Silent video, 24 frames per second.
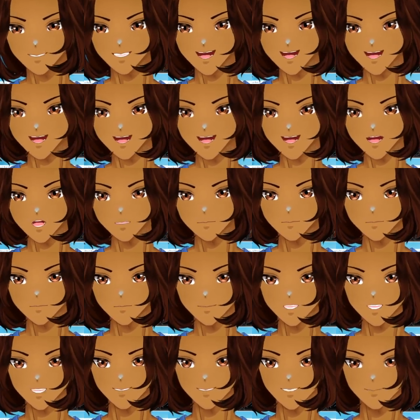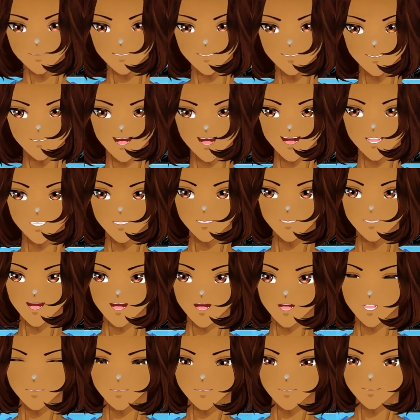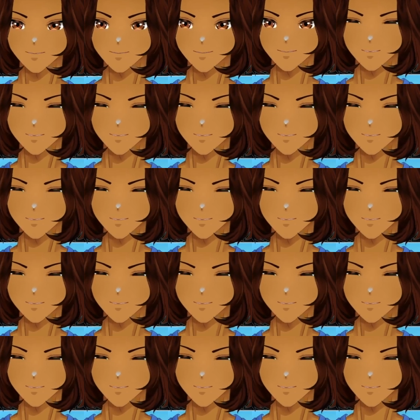Like I'm Pacific Standard Time,